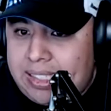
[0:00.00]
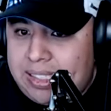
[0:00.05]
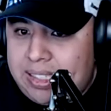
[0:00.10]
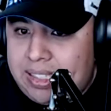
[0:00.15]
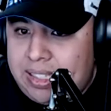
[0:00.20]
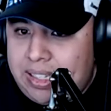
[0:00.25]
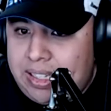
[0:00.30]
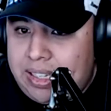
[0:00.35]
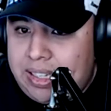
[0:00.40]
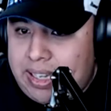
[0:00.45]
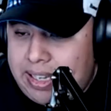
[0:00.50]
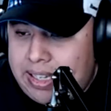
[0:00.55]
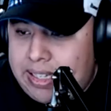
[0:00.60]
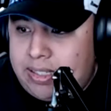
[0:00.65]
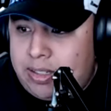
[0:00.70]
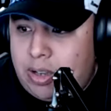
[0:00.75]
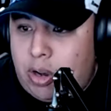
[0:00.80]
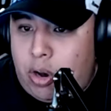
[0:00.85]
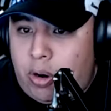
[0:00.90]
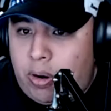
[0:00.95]

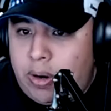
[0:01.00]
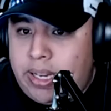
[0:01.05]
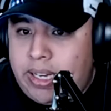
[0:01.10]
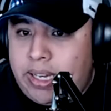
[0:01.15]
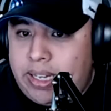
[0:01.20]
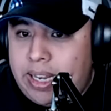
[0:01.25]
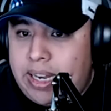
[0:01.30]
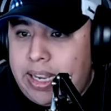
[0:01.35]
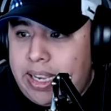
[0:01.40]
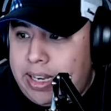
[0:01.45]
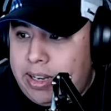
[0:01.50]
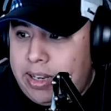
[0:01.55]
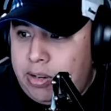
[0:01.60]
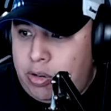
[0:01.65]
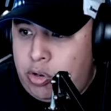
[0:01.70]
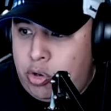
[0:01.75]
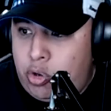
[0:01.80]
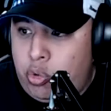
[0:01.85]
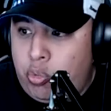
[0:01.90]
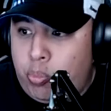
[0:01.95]
is already dedicated
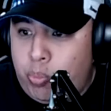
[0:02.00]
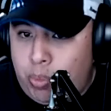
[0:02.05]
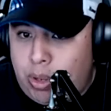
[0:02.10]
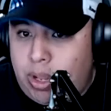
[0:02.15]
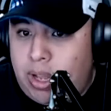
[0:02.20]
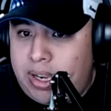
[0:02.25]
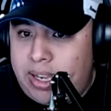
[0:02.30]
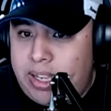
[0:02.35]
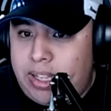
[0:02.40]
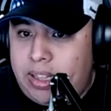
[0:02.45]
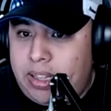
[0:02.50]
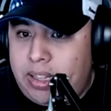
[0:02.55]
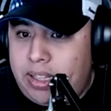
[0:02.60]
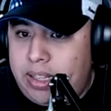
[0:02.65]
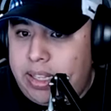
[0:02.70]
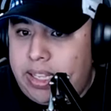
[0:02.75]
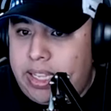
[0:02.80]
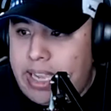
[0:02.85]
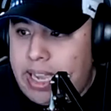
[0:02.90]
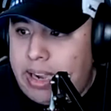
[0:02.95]
to blocking
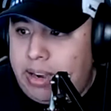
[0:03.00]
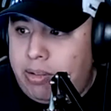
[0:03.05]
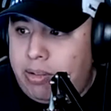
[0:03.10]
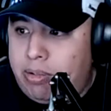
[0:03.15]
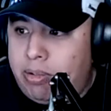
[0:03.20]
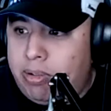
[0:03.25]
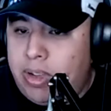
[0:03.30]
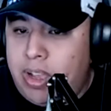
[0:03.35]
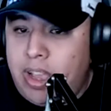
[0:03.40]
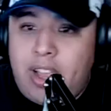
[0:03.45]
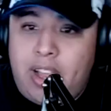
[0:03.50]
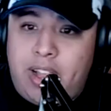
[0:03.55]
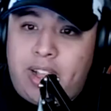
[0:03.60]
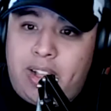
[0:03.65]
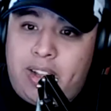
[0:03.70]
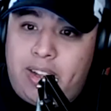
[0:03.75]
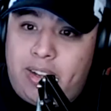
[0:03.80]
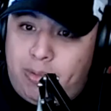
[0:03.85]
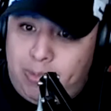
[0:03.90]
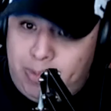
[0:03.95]
the angle,
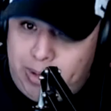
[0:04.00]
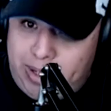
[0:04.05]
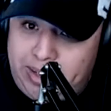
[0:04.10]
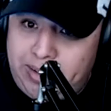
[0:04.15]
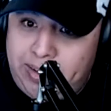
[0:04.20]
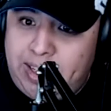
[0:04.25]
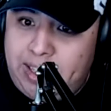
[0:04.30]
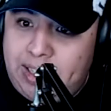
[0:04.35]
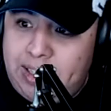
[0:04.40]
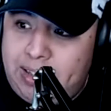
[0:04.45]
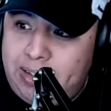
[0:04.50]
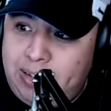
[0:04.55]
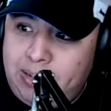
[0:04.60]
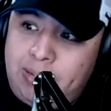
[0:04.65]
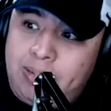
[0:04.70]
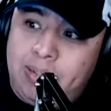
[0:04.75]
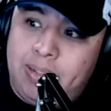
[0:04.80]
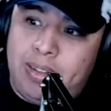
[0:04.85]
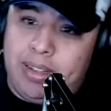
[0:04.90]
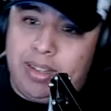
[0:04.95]
what you need to
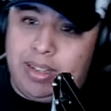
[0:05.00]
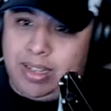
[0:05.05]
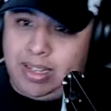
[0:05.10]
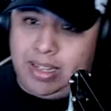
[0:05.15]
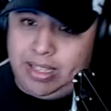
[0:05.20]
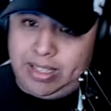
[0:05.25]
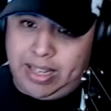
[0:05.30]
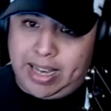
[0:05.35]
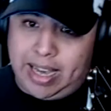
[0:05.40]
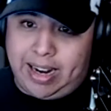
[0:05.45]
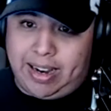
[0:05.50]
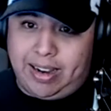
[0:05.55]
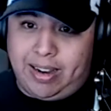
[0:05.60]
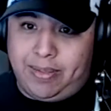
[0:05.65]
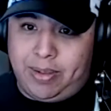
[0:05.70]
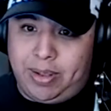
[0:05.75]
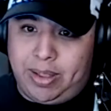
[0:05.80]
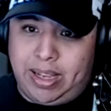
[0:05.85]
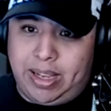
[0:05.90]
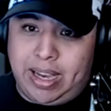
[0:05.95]
do is you got to
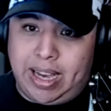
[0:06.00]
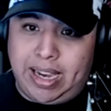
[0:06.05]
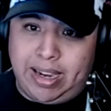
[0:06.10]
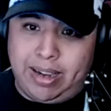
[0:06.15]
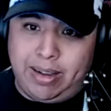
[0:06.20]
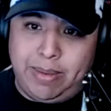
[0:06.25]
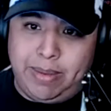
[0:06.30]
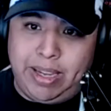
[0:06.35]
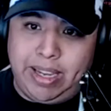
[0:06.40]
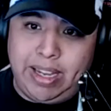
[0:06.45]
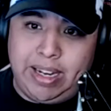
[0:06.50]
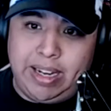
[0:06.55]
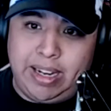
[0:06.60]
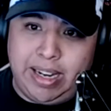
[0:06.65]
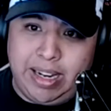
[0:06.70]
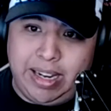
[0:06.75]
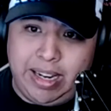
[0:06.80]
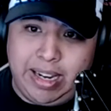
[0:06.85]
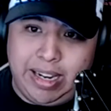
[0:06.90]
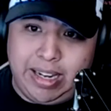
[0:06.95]
cover the guy coming in
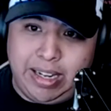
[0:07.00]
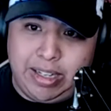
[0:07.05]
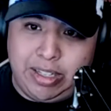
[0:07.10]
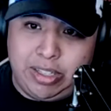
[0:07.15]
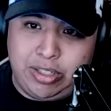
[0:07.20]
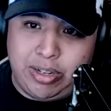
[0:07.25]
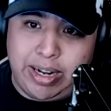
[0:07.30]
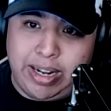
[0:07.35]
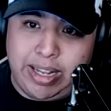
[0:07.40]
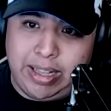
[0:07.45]
and try to get